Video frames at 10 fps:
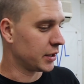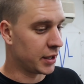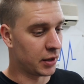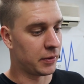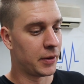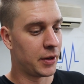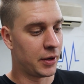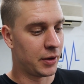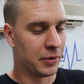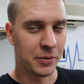Now,
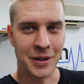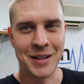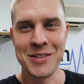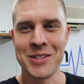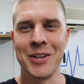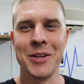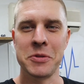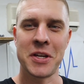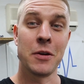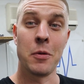what I didn't show you
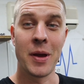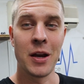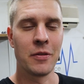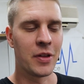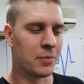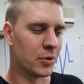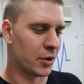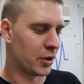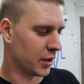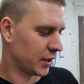was our repair of that
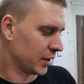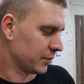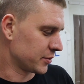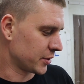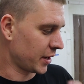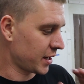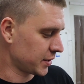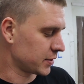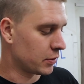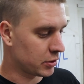block. Um, so
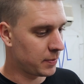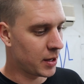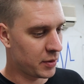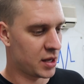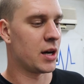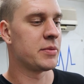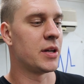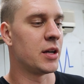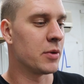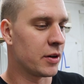as I talked about, we ended up
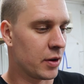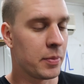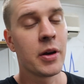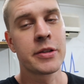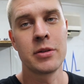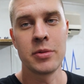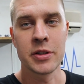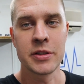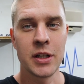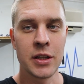sending one of our personal
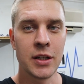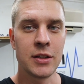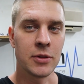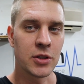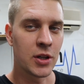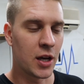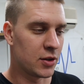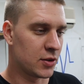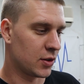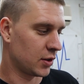blocks down there to
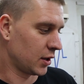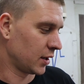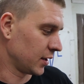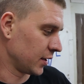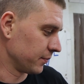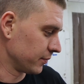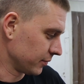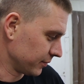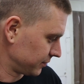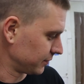exchange, um,
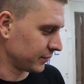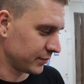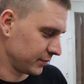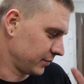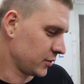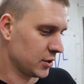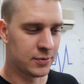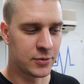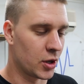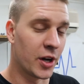
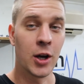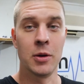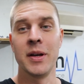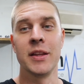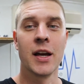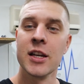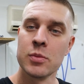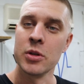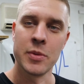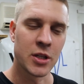just trying to help out the
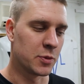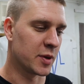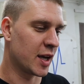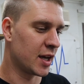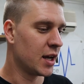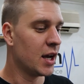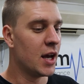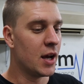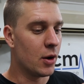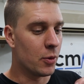customer as much as we can.
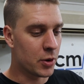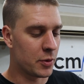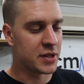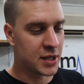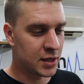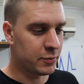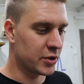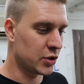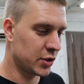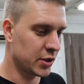What we did
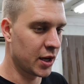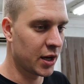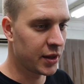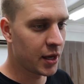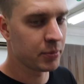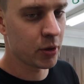was uh, that